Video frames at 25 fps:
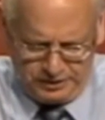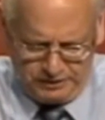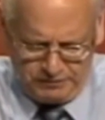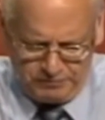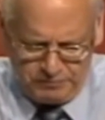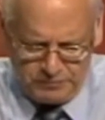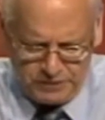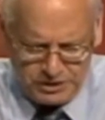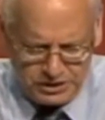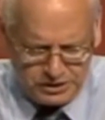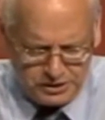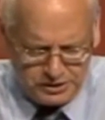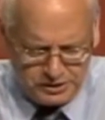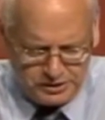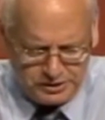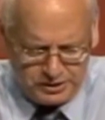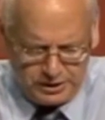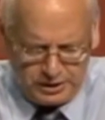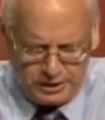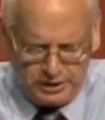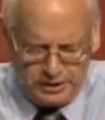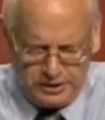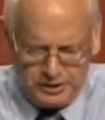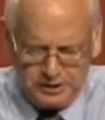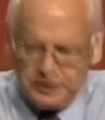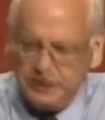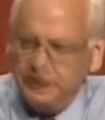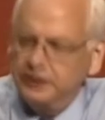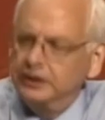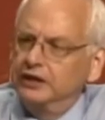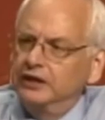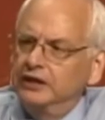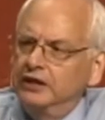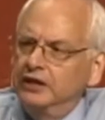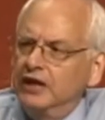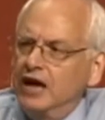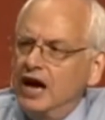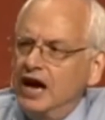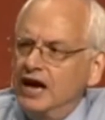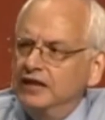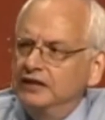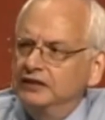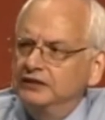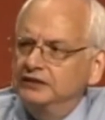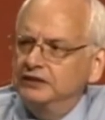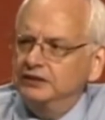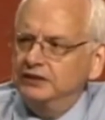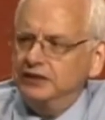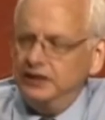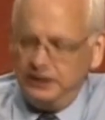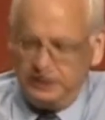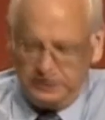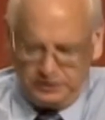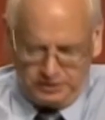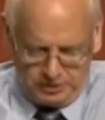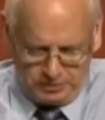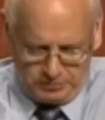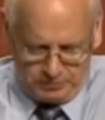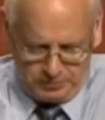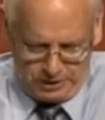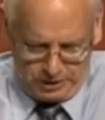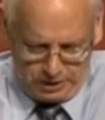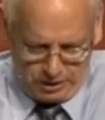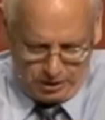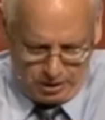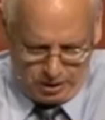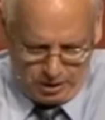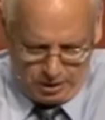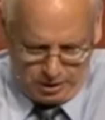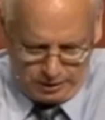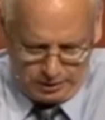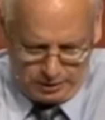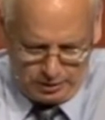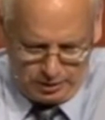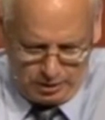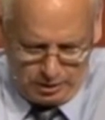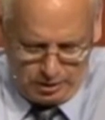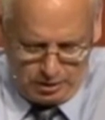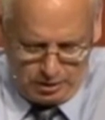of mission settings in the United States and beyond.